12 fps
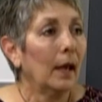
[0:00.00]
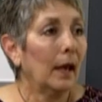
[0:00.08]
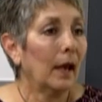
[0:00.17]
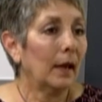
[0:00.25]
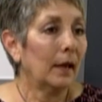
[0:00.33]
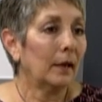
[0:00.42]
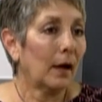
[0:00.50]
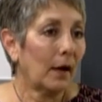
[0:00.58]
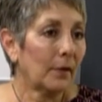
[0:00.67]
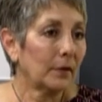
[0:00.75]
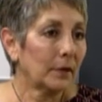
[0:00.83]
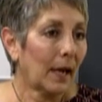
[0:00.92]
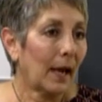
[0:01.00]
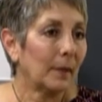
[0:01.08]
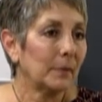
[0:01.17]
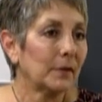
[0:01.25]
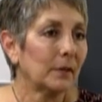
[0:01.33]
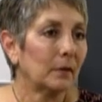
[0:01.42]
In other
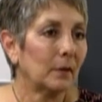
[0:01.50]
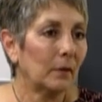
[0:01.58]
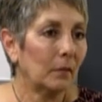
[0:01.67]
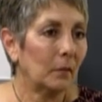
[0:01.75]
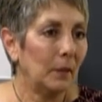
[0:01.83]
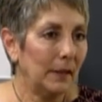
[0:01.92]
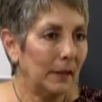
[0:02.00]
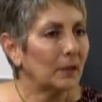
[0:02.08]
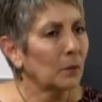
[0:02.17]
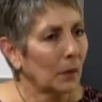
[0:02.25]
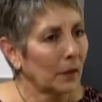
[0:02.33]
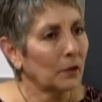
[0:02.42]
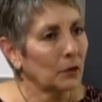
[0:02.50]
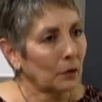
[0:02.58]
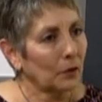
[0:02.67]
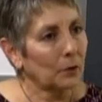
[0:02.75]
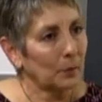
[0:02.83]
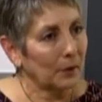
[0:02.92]
times, we need to work in shorter
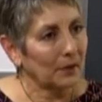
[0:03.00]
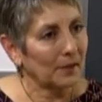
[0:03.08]
spurts.